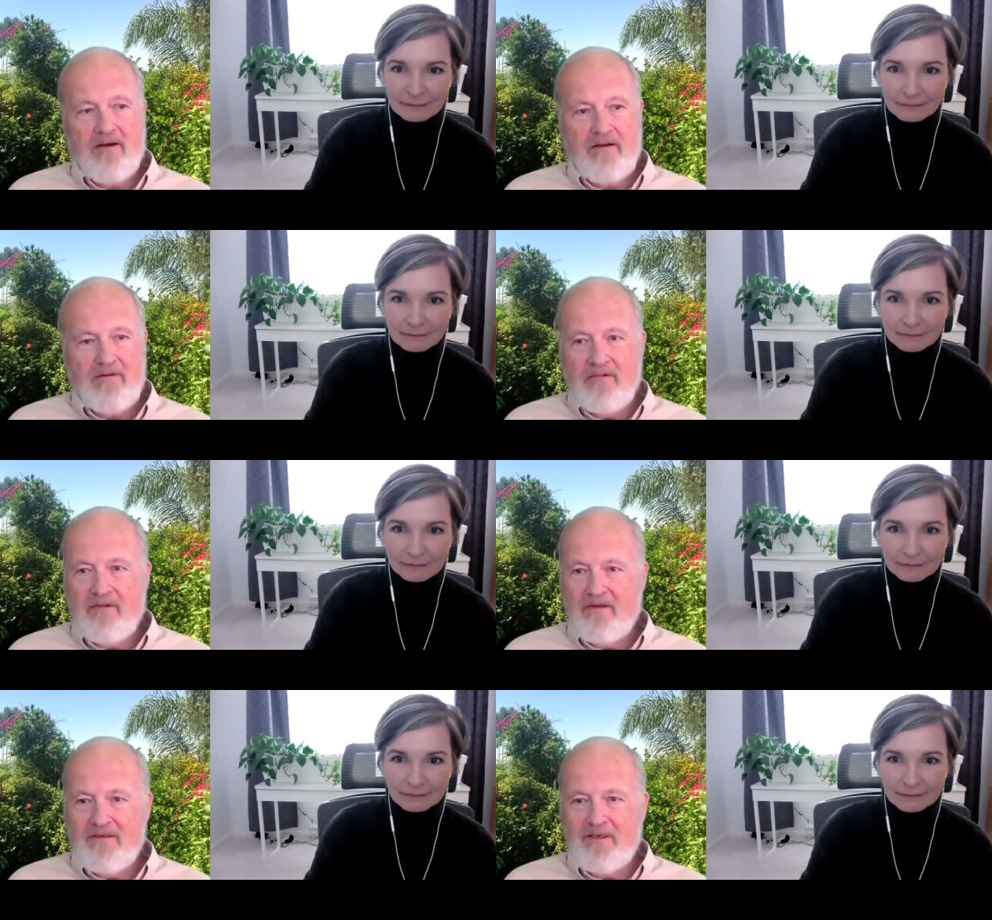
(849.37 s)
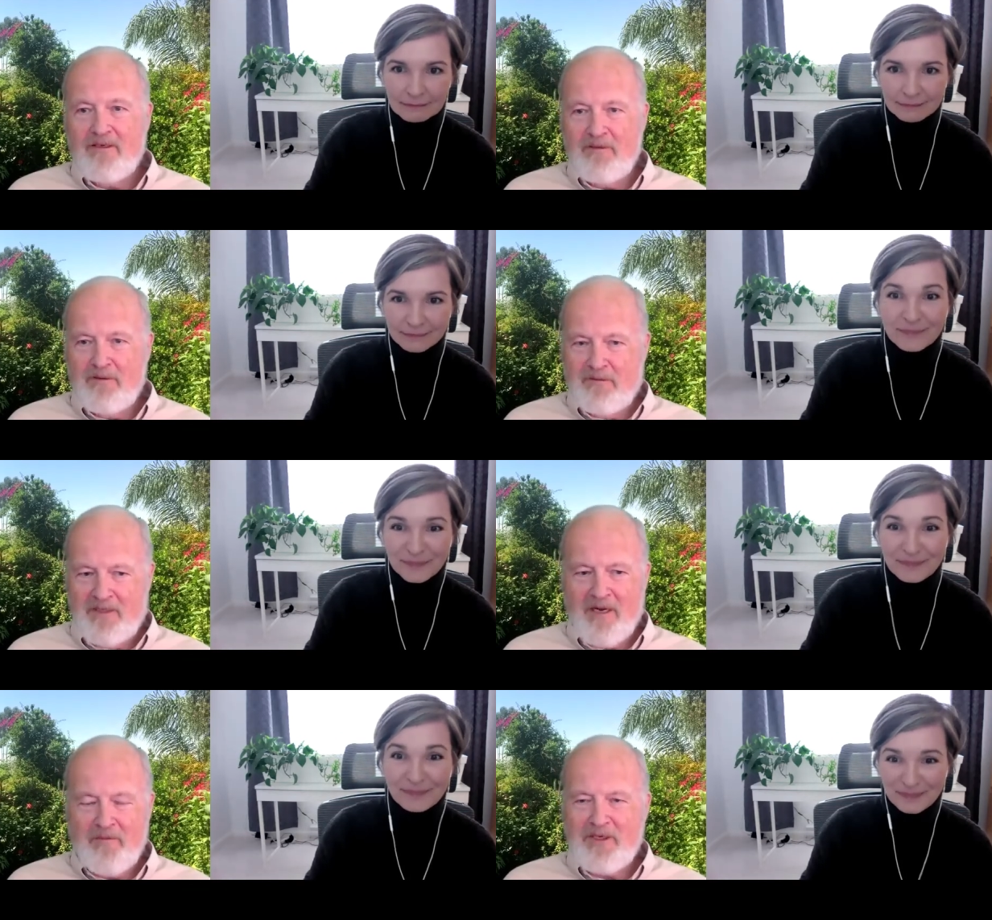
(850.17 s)
Speaker 1: a, she'd set
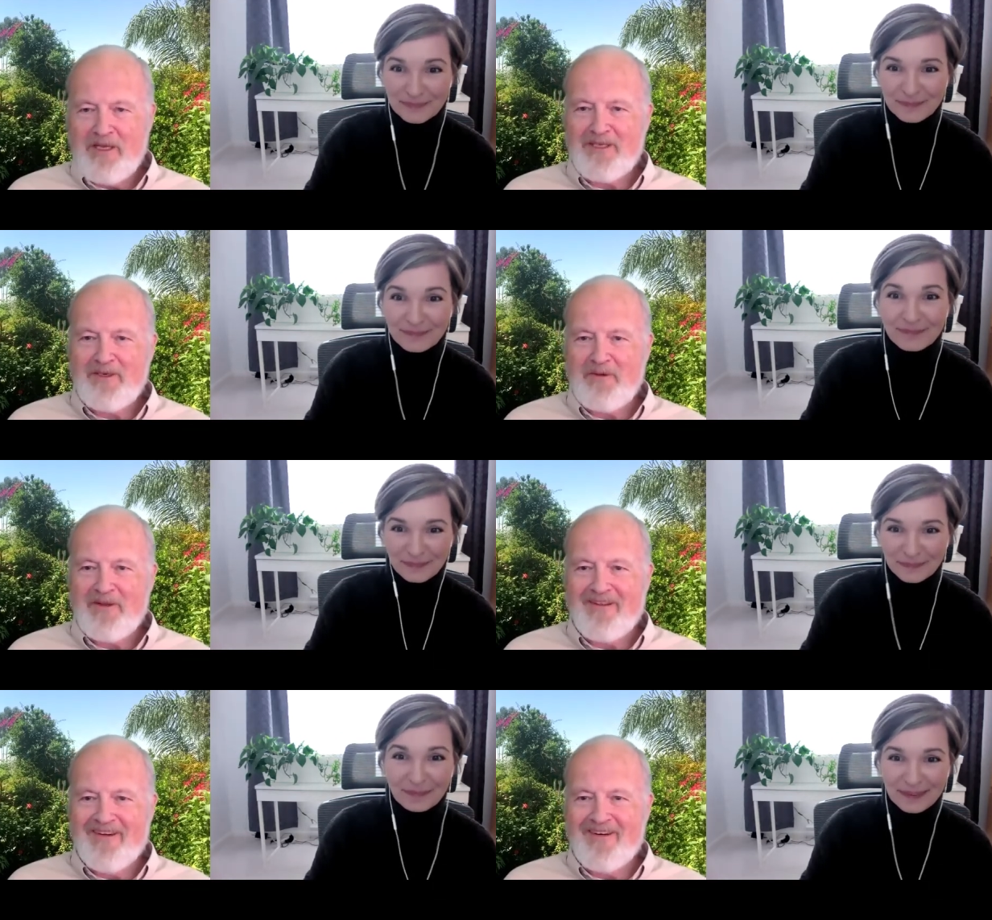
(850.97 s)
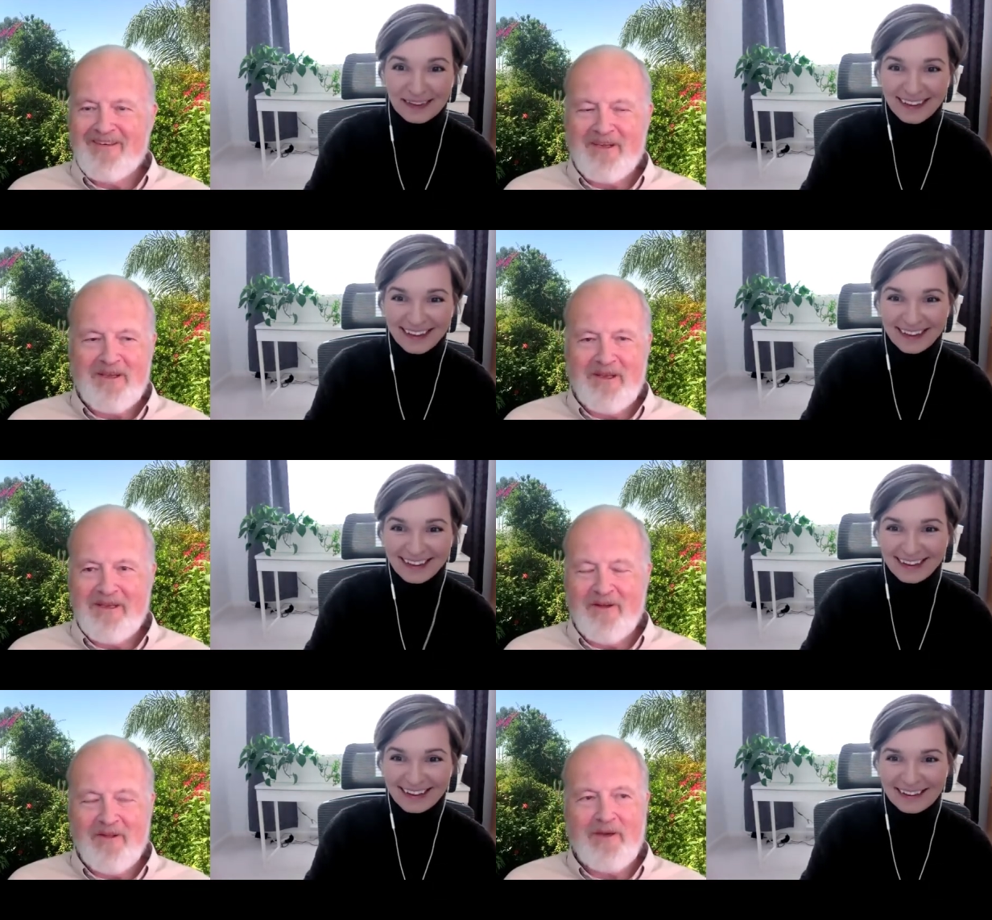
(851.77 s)
up a test with articulate and
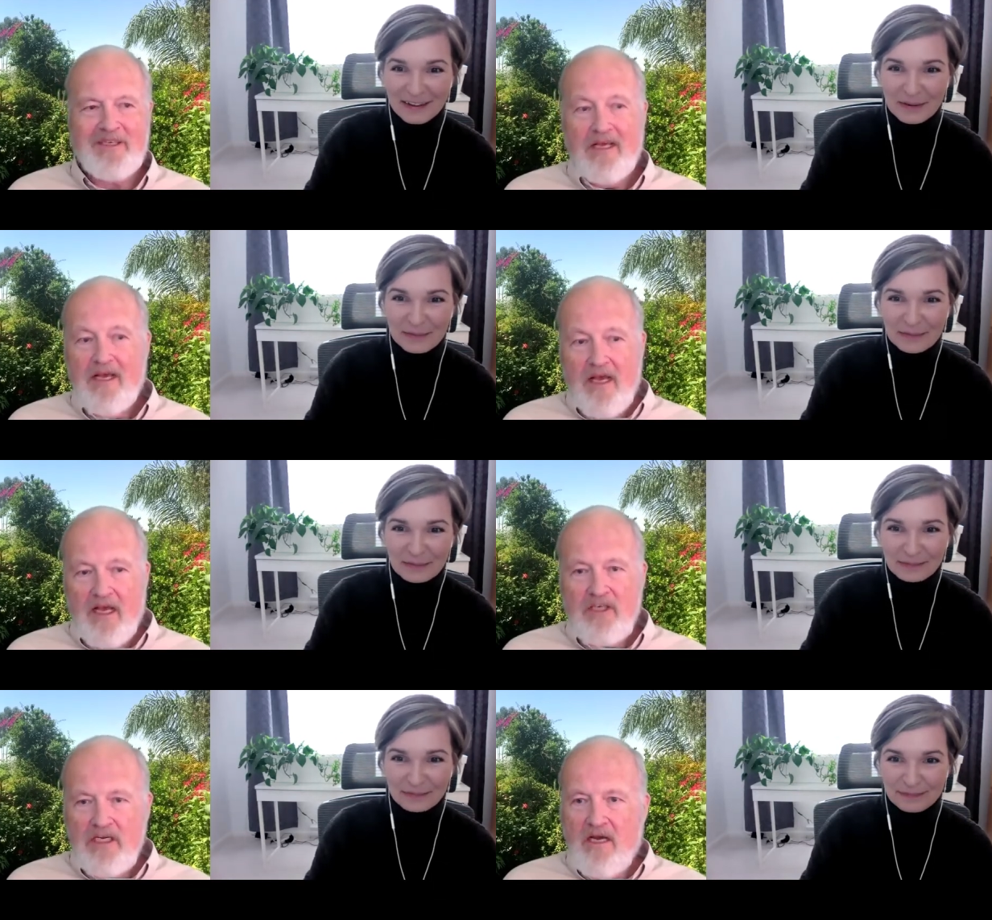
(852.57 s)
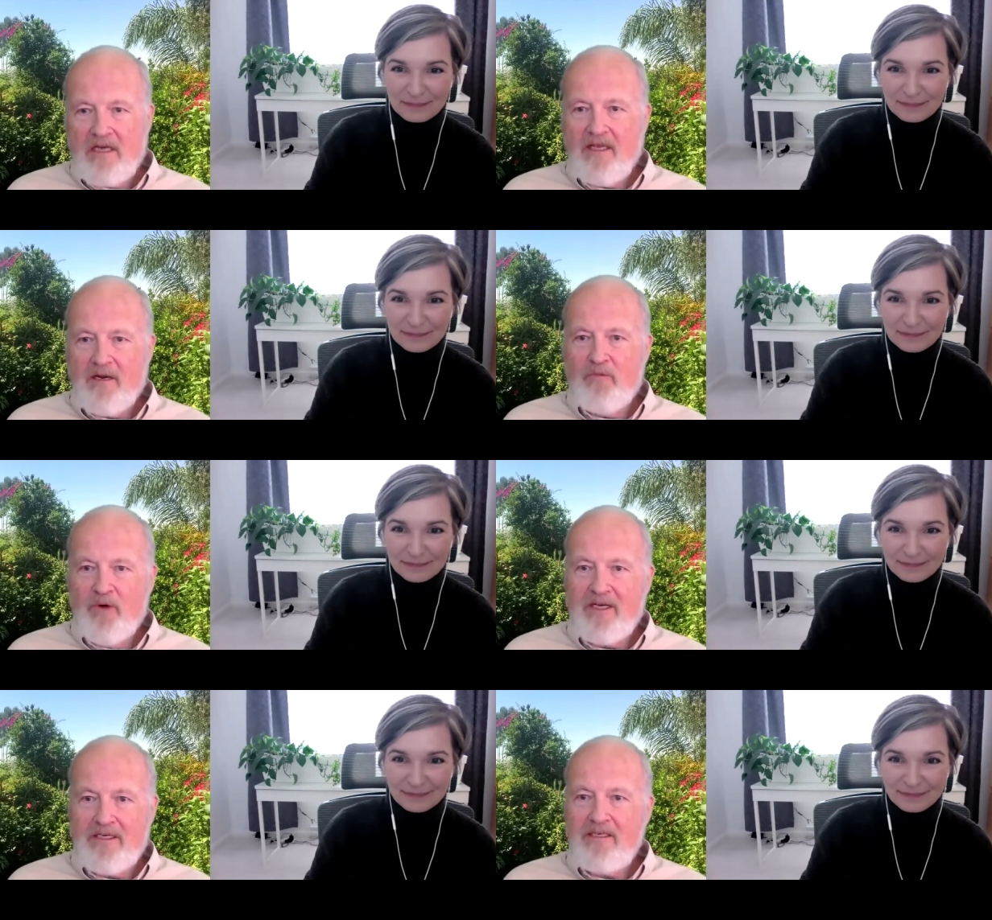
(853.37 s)
all the rest, and she'd knocked out a pretty
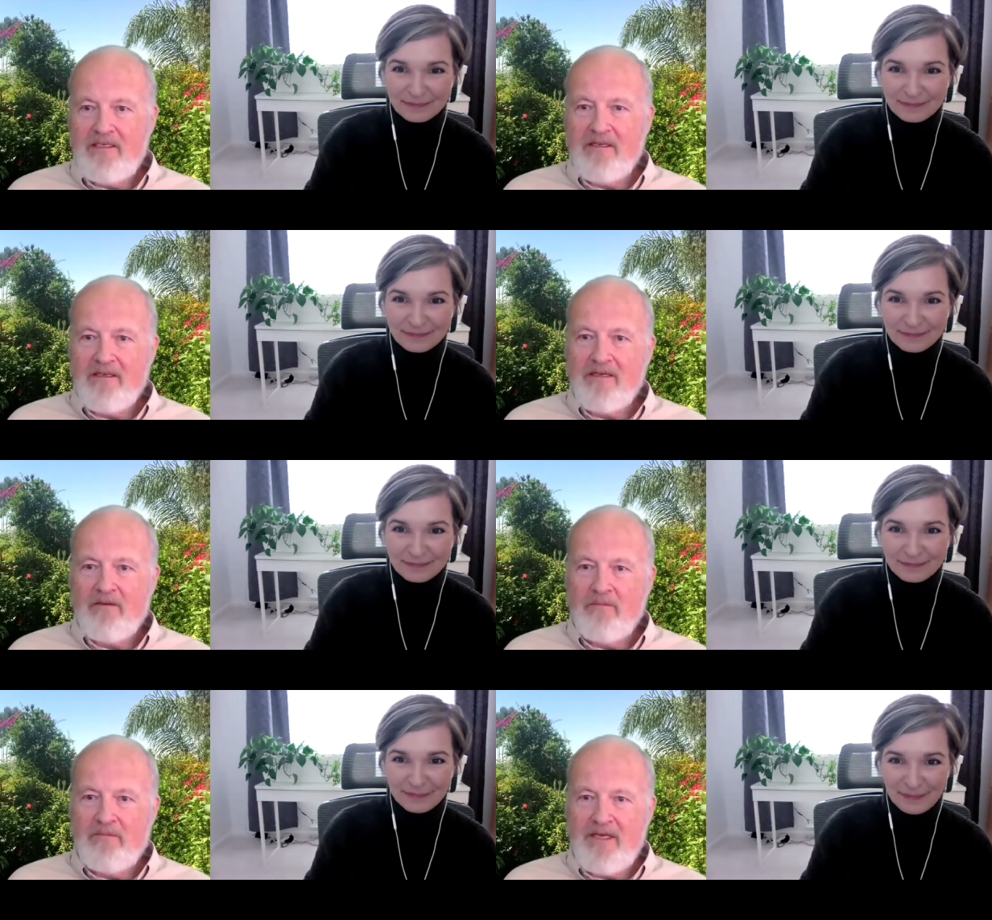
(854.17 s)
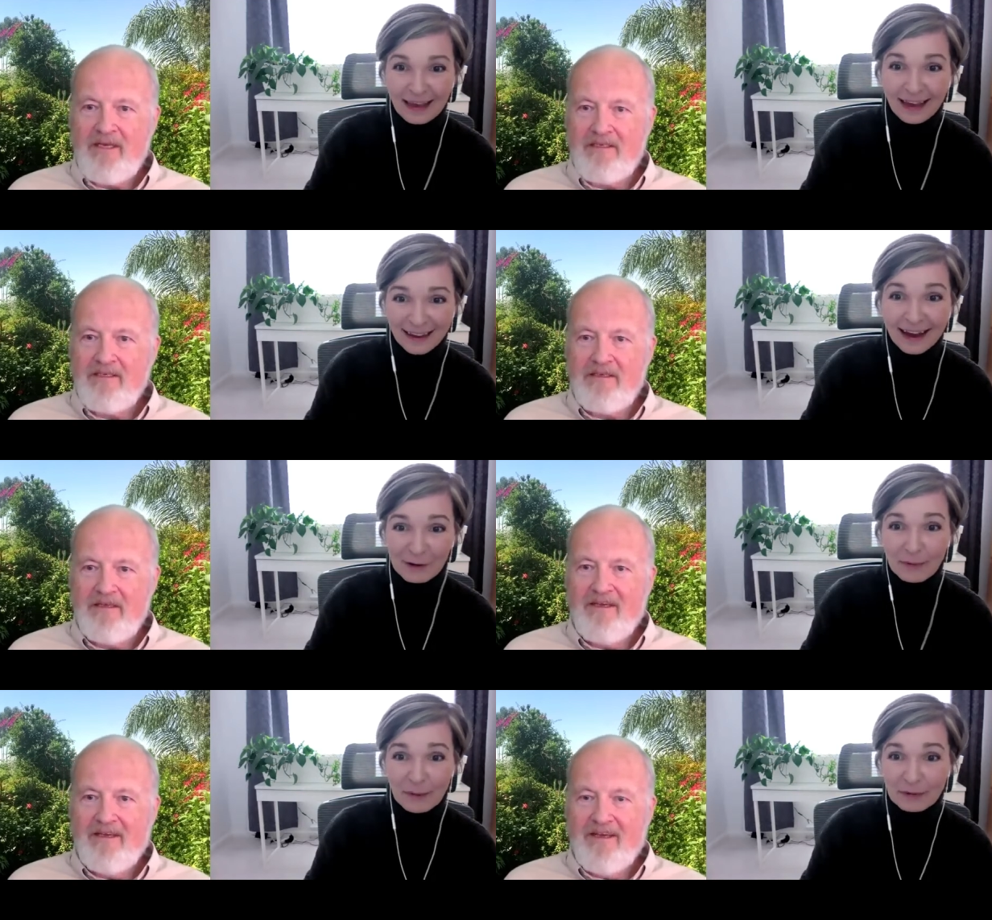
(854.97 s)
decent little piece. Yeah,
Speaker 2: I
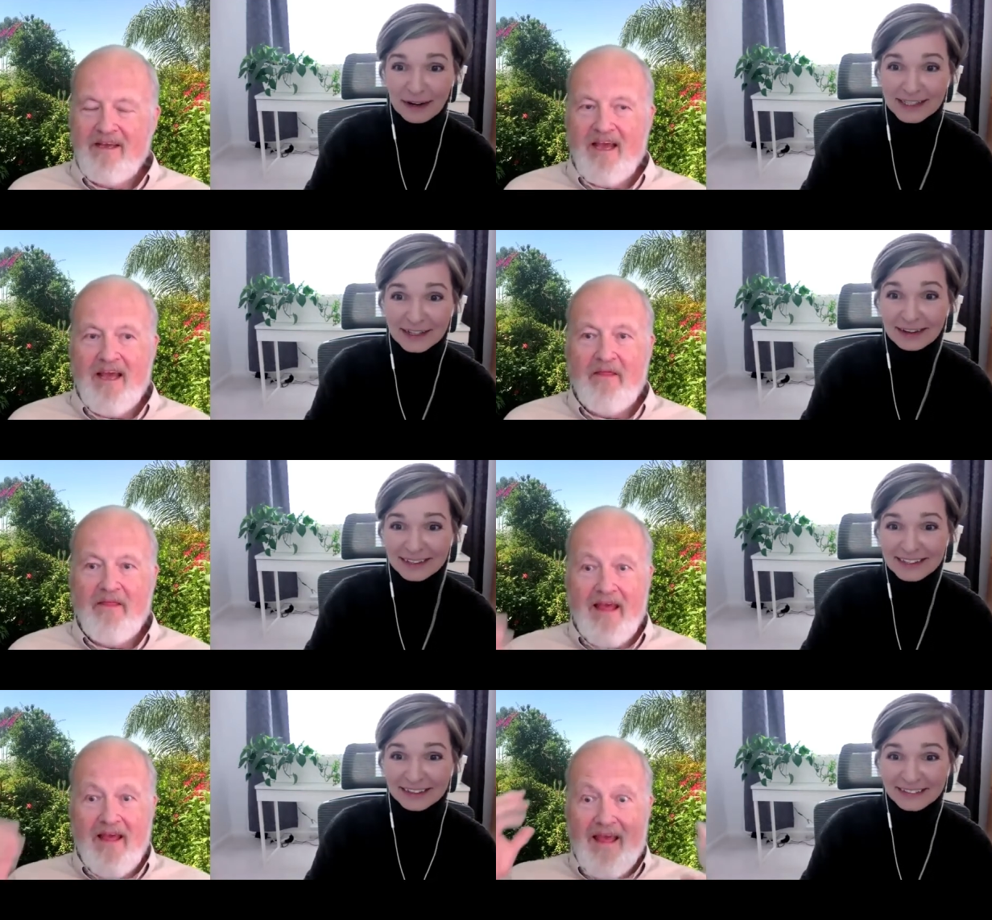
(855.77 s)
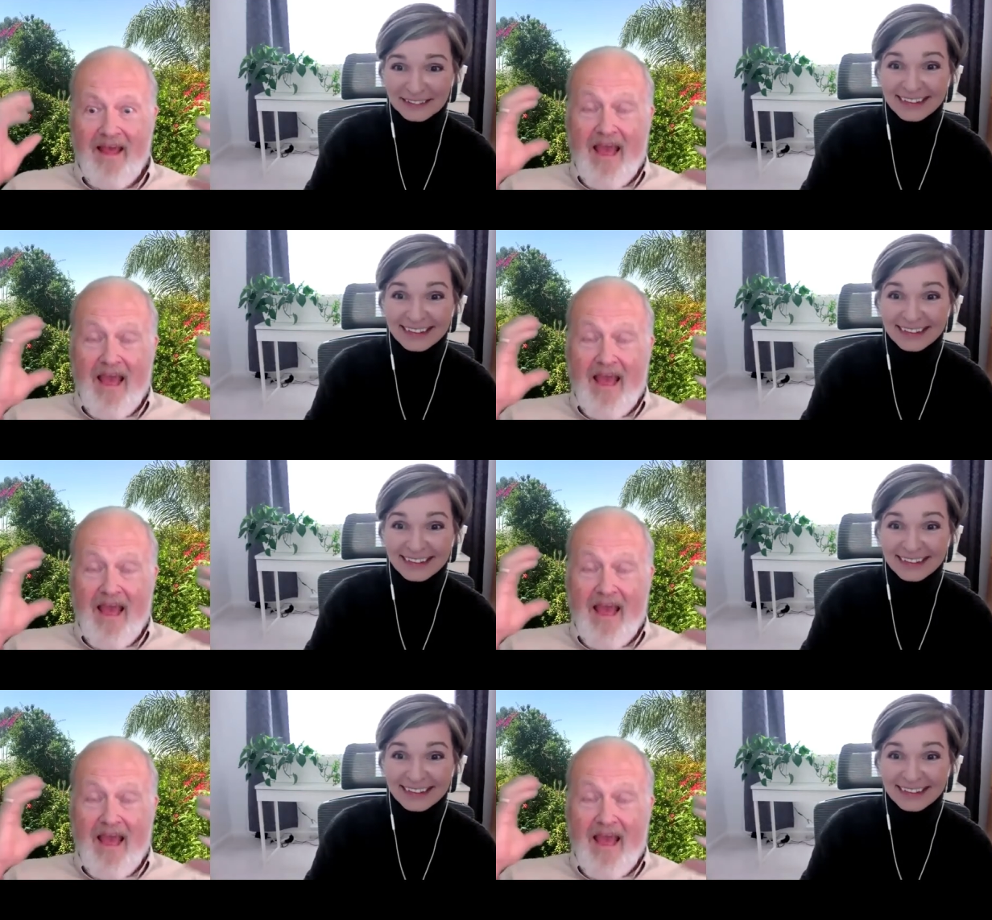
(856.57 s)
remember. I saw it too.